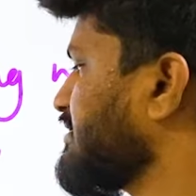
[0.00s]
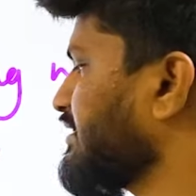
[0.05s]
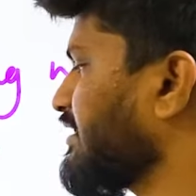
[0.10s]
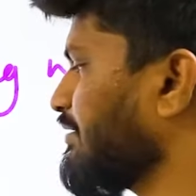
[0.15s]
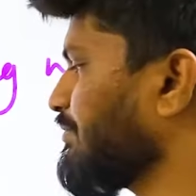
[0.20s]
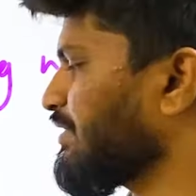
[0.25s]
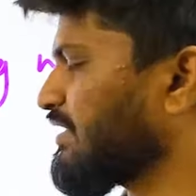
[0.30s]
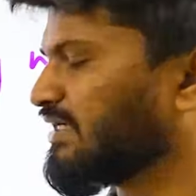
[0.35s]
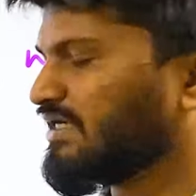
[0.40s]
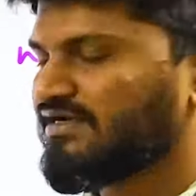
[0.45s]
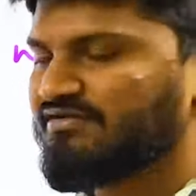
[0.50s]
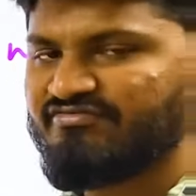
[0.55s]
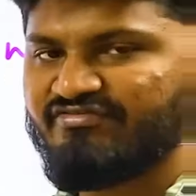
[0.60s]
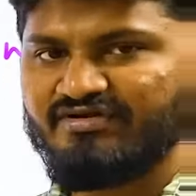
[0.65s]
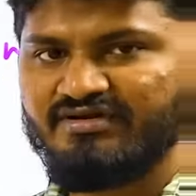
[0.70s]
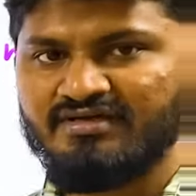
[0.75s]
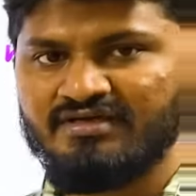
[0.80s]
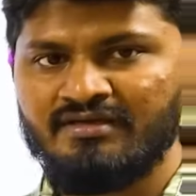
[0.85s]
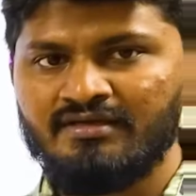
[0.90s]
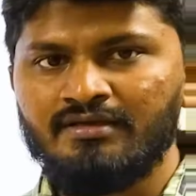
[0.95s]
are chemically
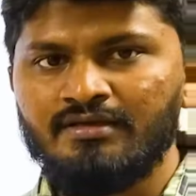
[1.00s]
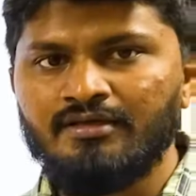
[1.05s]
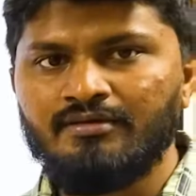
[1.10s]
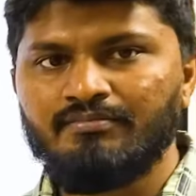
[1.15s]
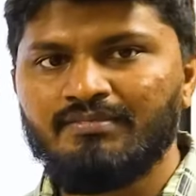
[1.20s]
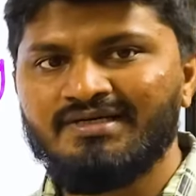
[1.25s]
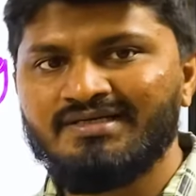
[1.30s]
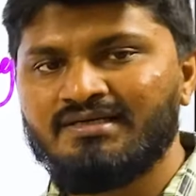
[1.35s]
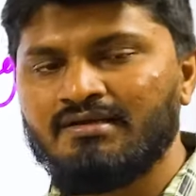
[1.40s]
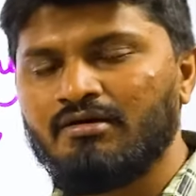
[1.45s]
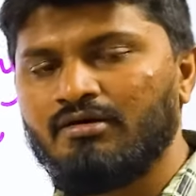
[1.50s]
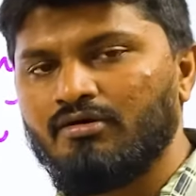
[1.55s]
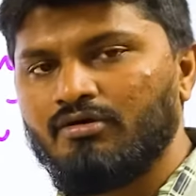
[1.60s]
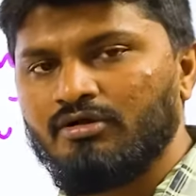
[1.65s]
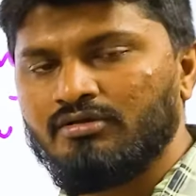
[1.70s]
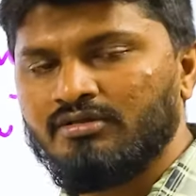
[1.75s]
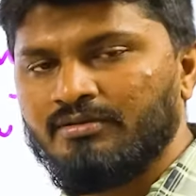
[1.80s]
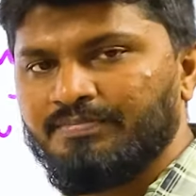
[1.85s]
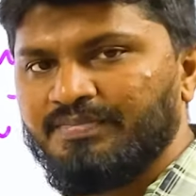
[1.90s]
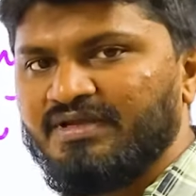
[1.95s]
different. But
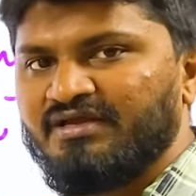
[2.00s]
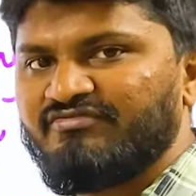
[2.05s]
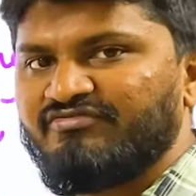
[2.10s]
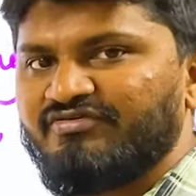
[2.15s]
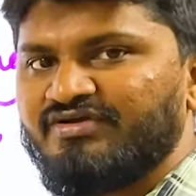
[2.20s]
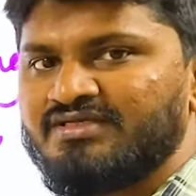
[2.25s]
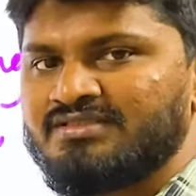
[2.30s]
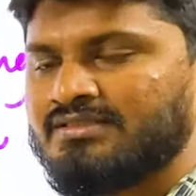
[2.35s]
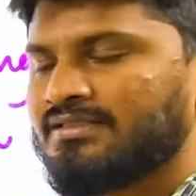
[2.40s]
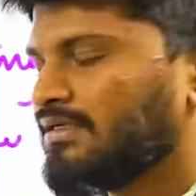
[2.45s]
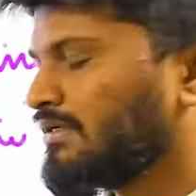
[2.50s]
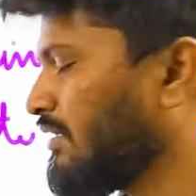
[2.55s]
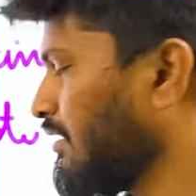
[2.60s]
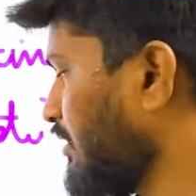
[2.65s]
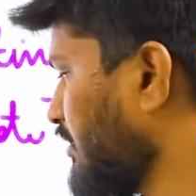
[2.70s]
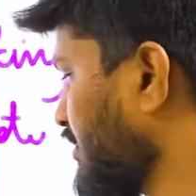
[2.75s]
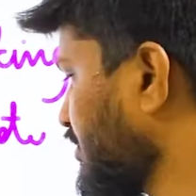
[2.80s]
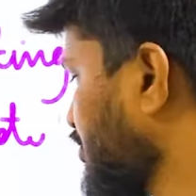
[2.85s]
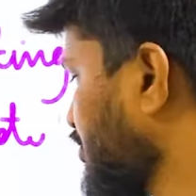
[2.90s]
all the PFAS are